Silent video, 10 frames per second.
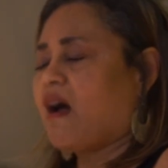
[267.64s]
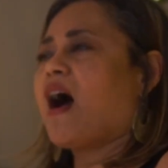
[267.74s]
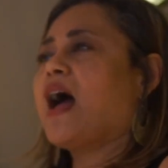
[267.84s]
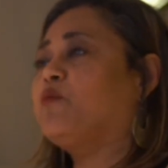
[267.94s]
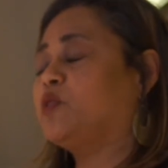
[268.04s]

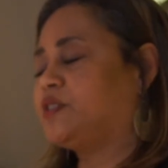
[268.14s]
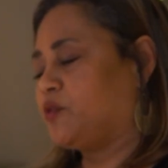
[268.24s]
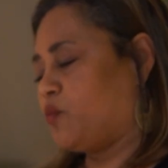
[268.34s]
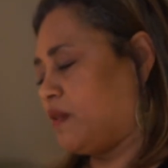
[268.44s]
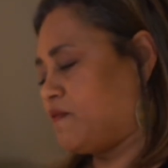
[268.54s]
I was
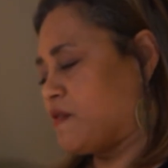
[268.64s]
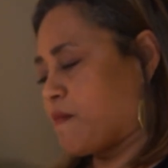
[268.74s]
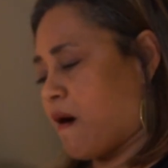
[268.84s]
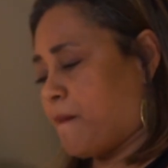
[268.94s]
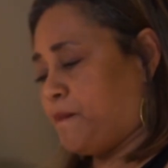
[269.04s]
the welfare
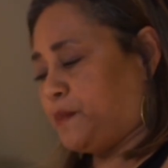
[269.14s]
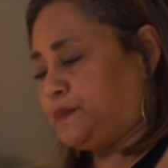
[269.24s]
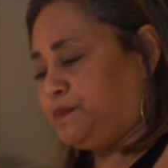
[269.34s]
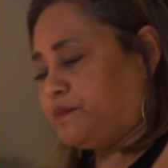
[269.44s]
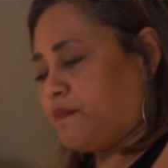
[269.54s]
mom.
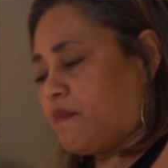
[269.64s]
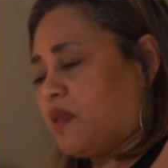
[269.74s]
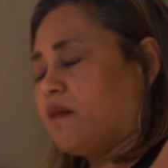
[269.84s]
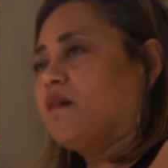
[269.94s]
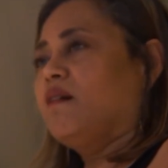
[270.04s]

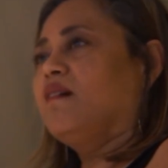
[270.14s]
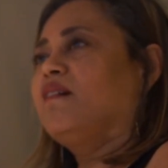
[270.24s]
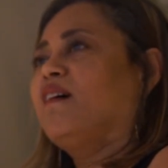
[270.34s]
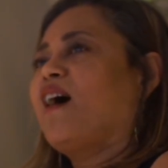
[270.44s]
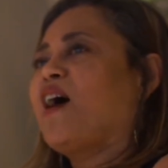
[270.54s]

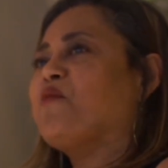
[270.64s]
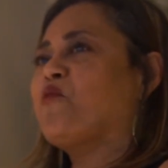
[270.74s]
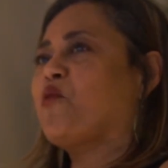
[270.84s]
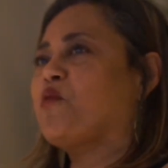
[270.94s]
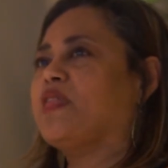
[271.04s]
I
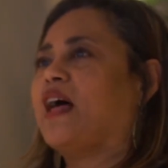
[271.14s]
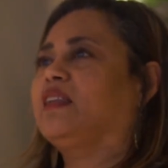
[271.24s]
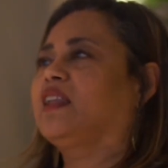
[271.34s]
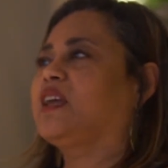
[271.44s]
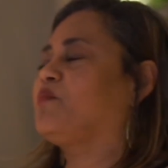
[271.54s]
wore that
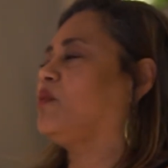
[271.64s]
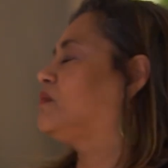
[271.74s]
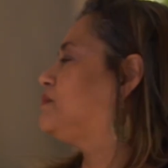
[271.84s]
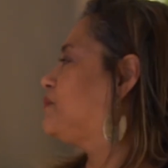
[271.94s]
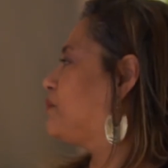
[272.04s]

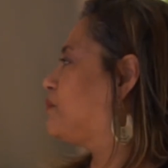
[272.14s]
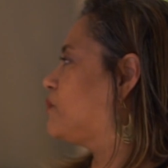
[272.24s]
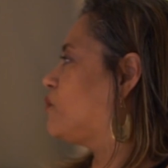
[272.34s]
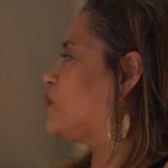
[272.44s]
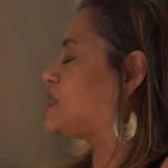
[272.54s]
label
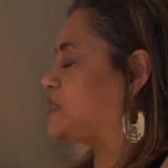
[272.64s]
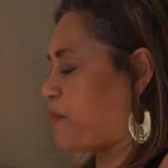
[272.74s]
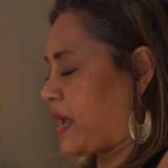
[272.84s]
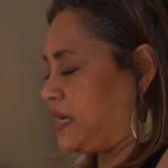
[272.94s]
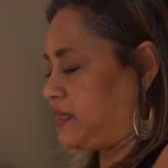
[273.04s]
with
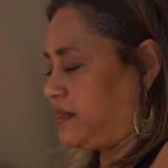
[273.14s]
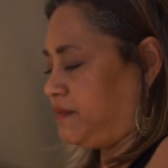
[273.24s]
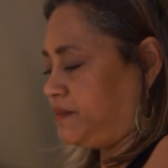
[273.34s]
spite,